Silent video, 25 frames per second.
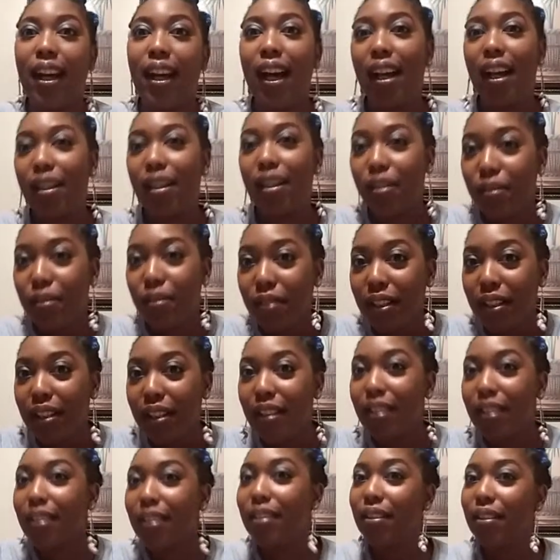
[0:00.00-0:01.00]
I do need
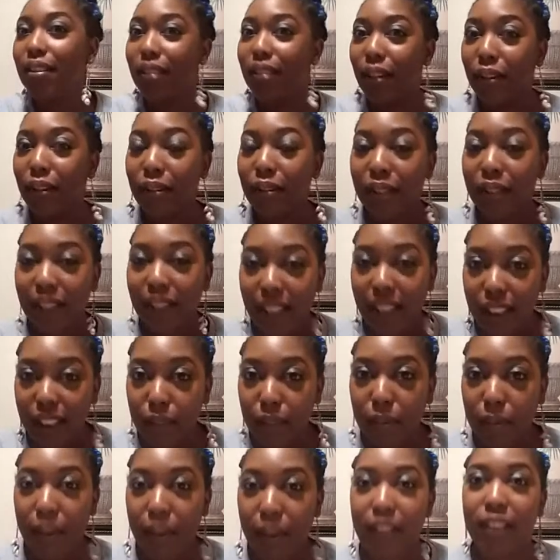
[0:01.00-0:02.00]
to,
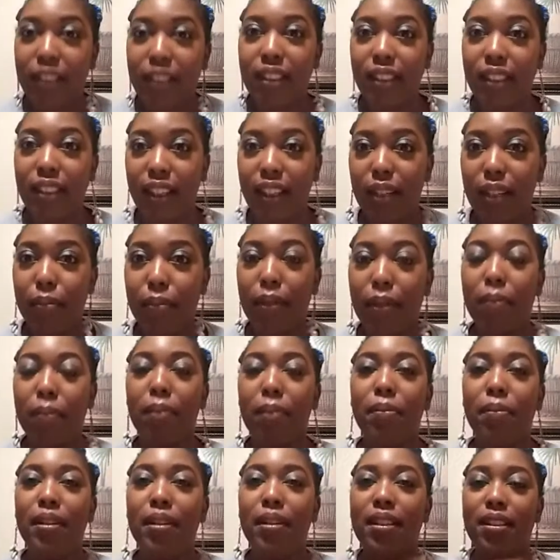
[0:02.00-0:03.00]
express and tell you about my
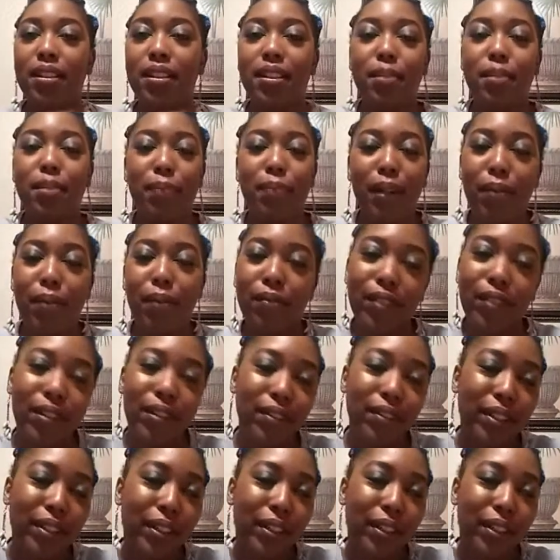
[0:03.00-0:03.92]
business stuff very nervous.